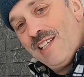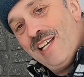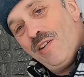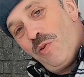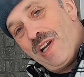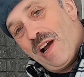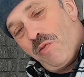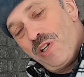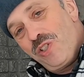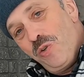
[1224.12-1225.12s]
think when I
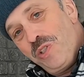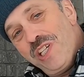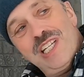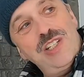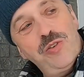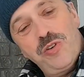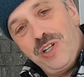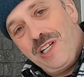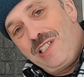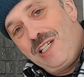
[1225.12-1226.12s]
was using it,
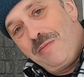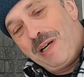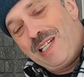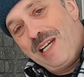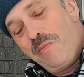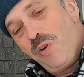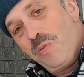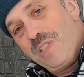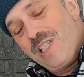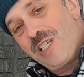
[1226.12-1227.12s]
you can hear my neighbor
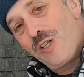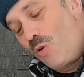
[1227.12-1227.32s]
with this